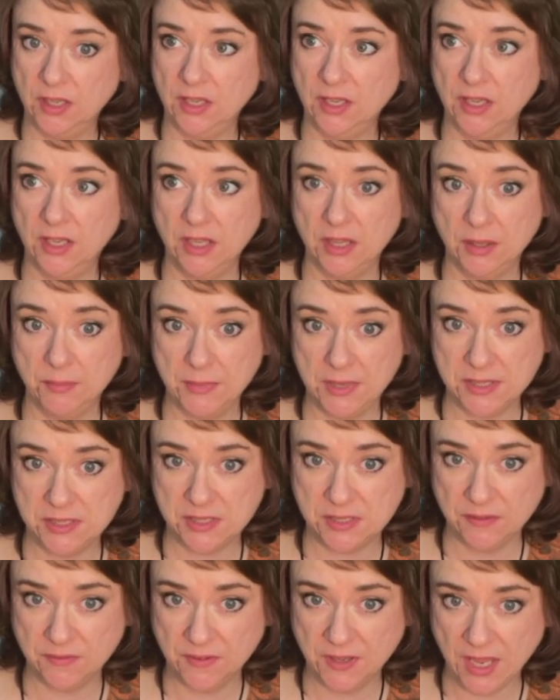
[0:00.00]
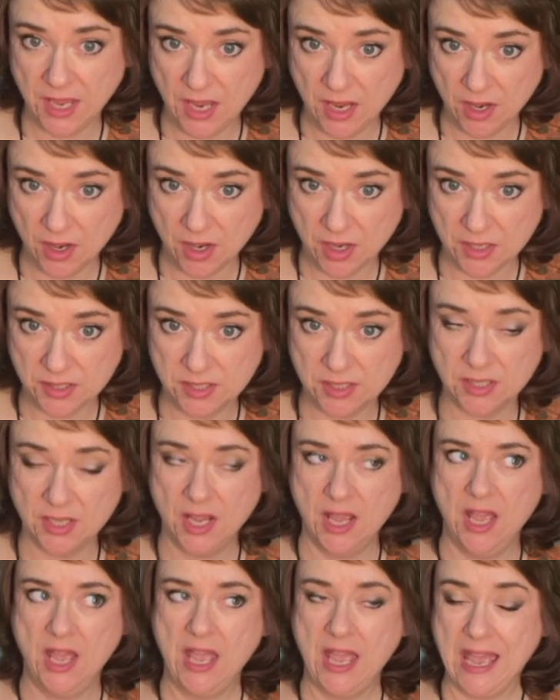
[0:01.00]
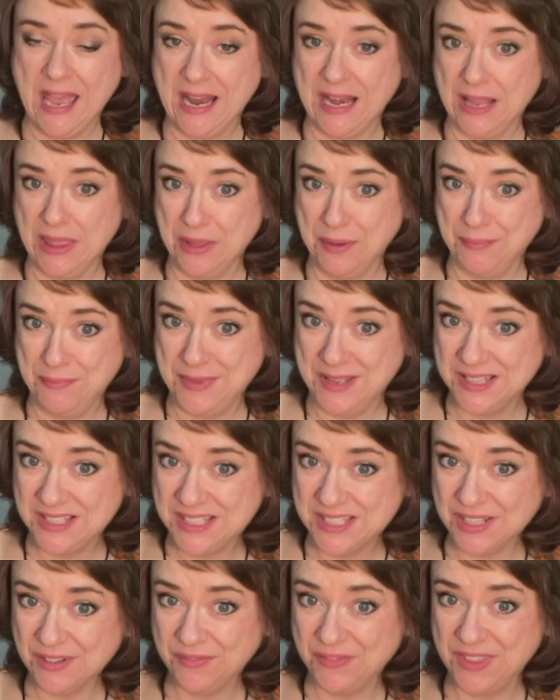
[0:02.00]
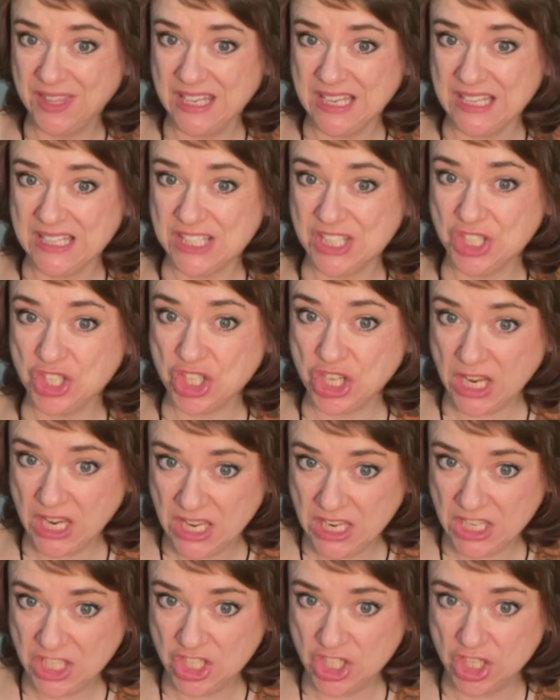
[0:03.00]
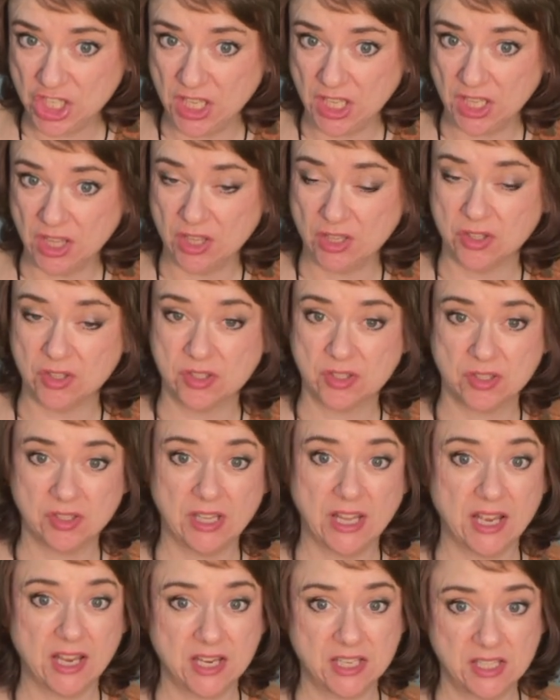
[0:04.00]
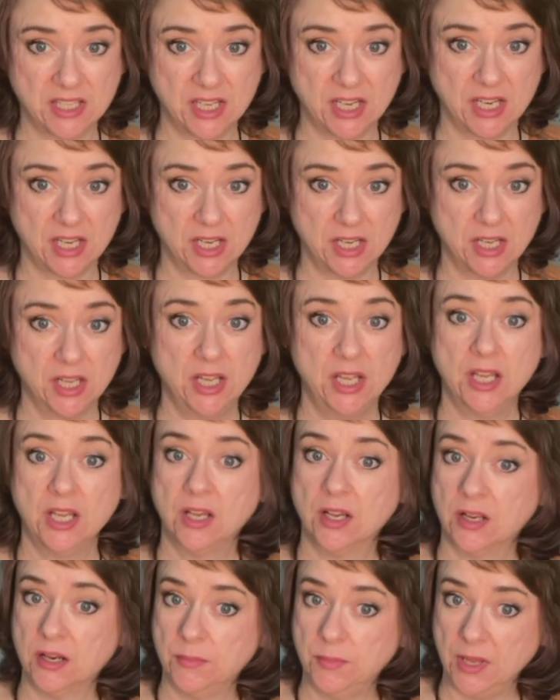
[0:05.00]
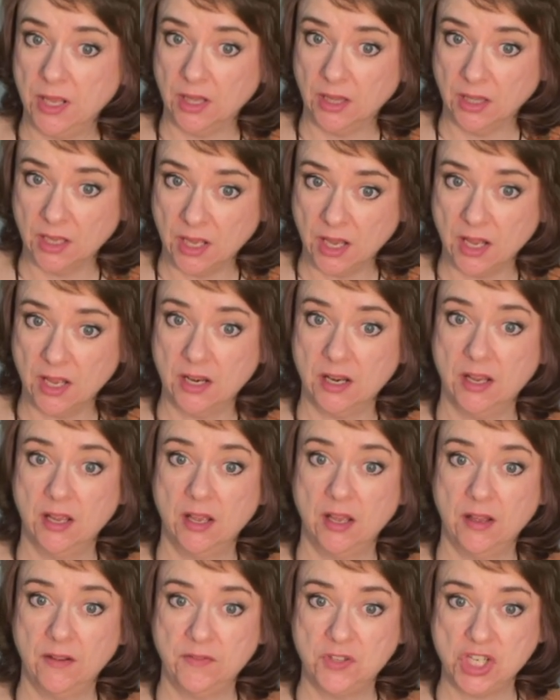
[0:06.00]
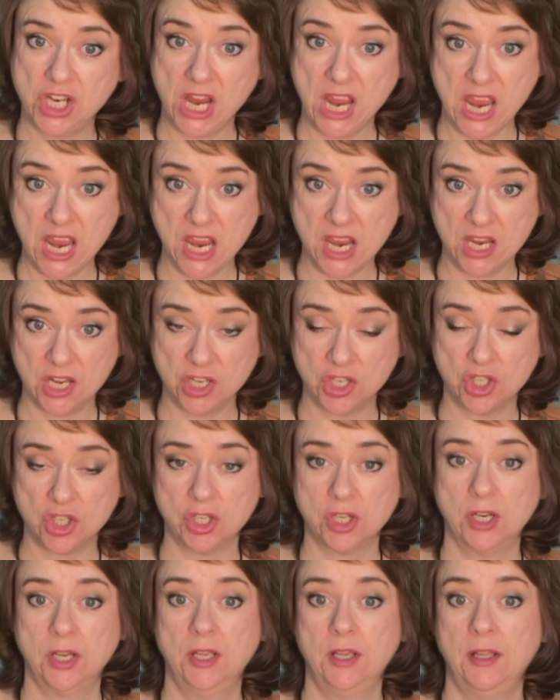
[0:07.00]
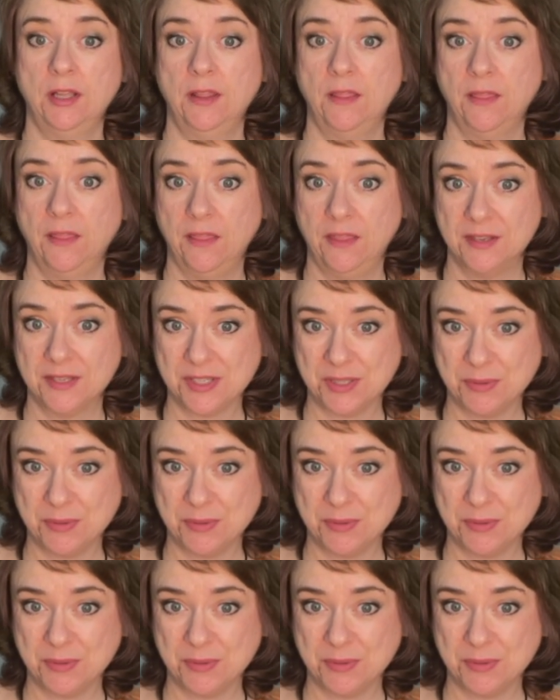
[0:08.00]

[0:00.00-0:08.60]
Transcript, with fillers: in the midst of chaos and in the midst of things changing. There's, like I said, going to be a lot of change this